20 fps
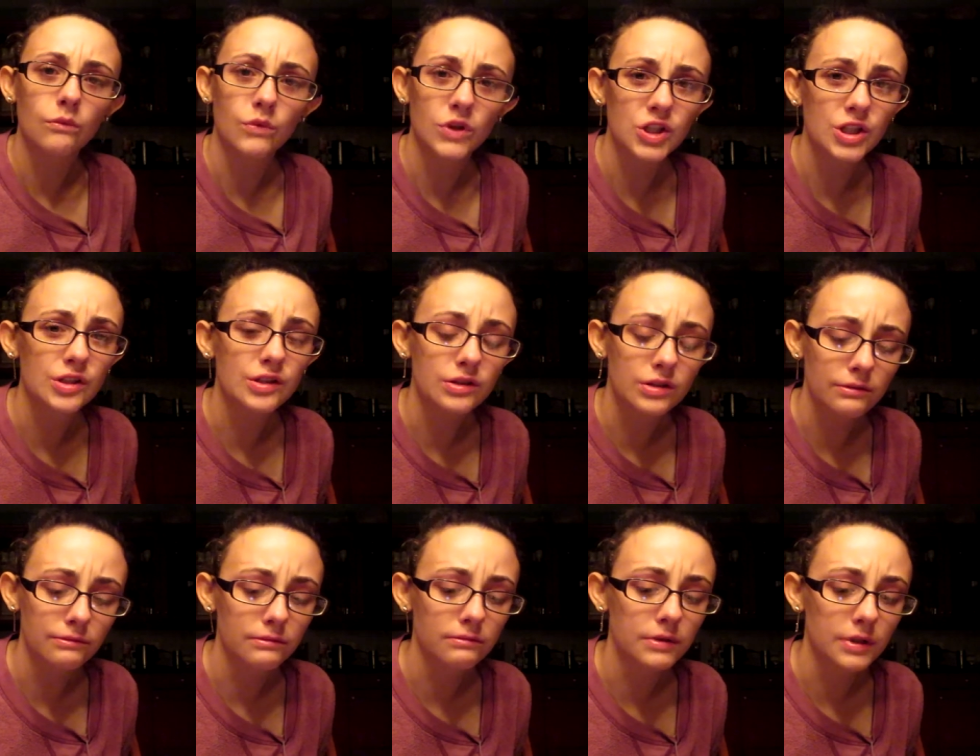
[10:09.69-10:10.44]
which
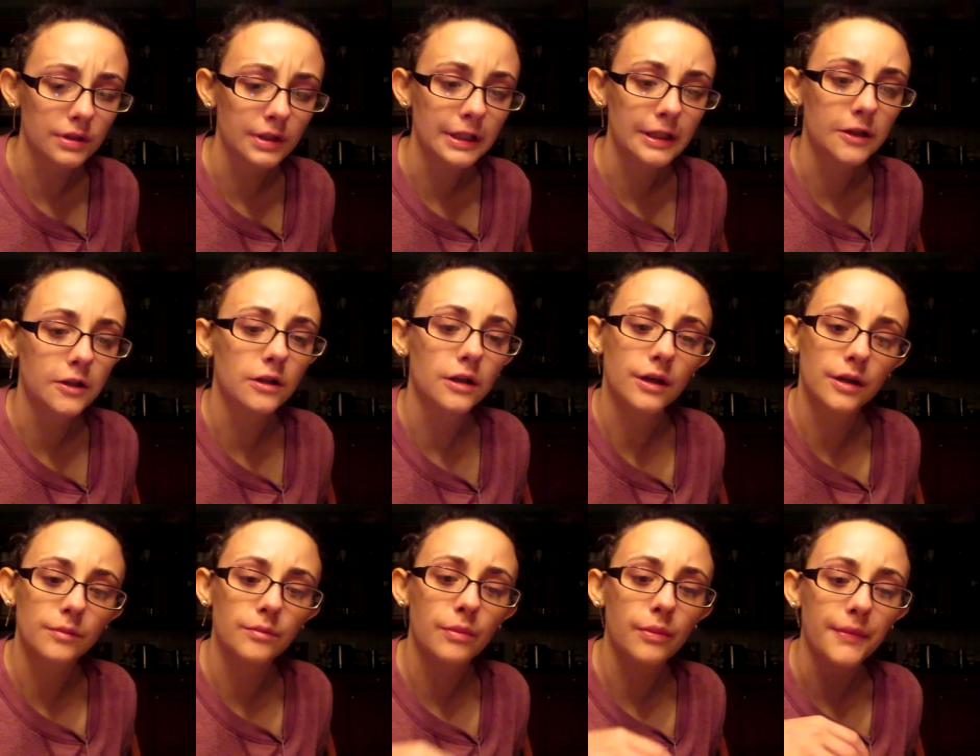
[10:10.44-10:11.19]
is really
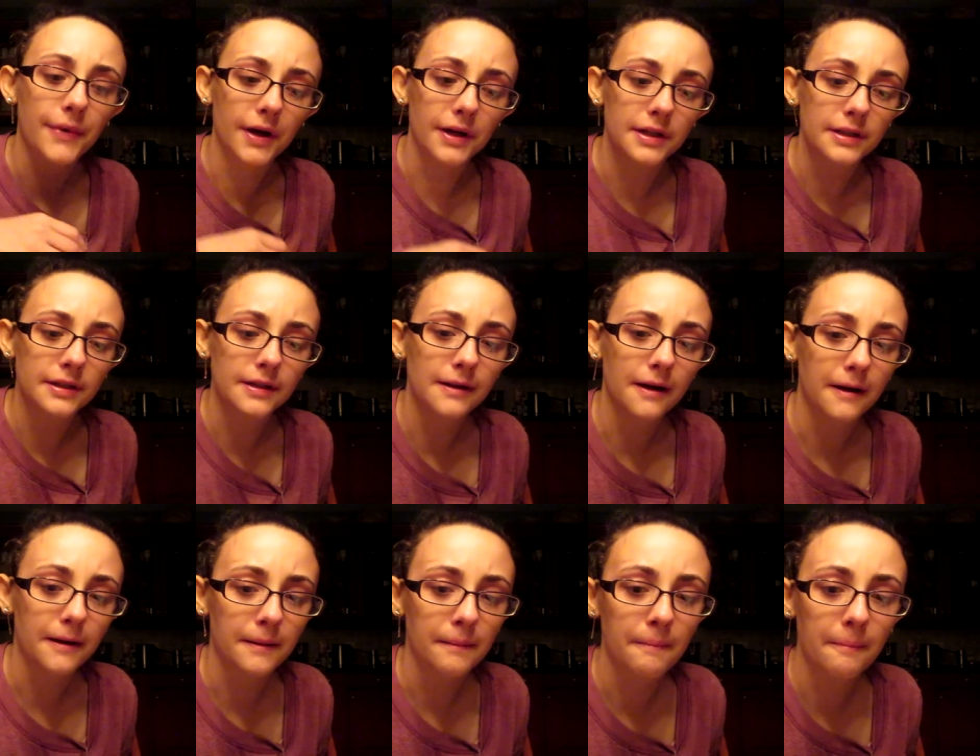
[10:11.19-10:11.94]
good, but